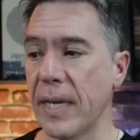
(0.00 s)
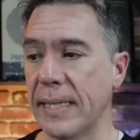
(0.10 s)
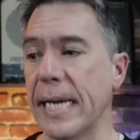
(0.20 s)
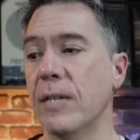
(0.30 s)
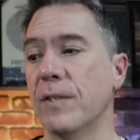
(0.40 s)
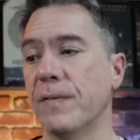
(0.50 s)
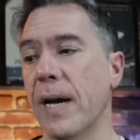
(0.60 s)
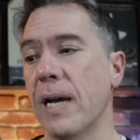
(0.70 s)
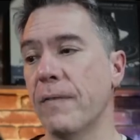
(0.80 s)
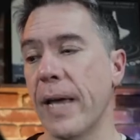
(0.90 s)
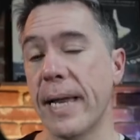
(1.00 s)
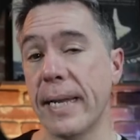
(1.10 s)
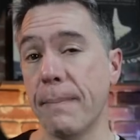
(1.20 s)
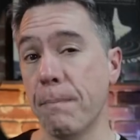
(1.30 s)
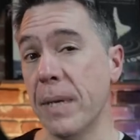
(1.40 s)
and down to 5,
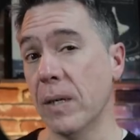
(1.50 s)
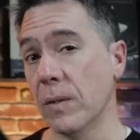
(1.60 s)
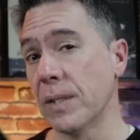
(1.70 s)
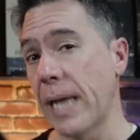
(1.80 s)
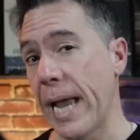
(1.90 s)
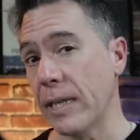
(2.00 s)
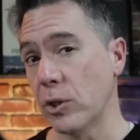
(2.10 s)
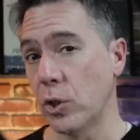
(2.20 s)
and it middles at